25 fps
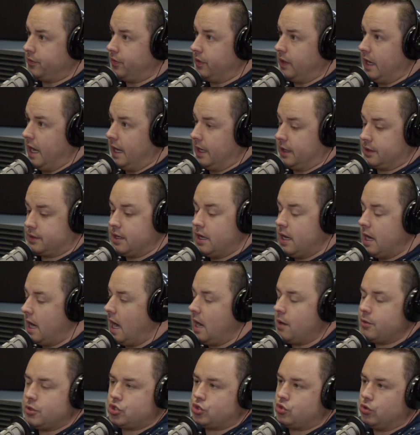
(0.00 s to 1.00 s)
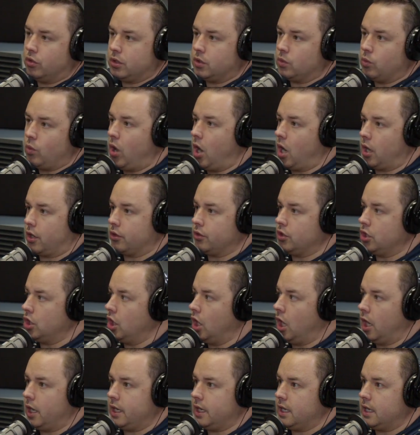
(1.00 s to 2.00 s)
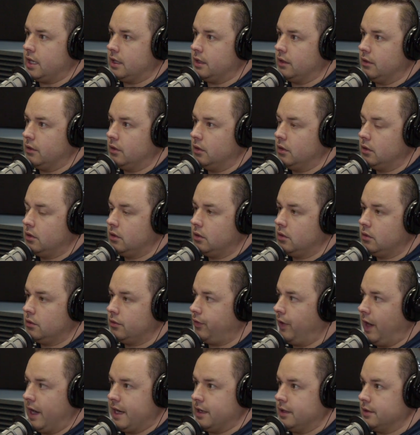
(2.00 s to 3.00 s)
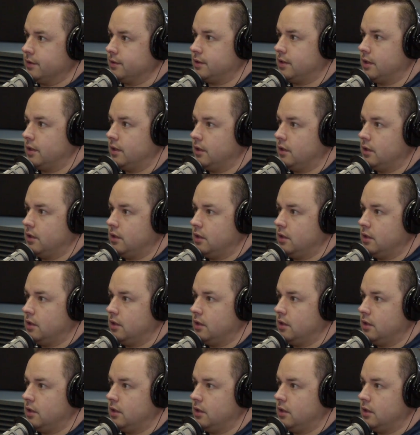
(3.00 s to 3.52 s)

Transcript: Fanatics. How is Jordan Walker not in Finest?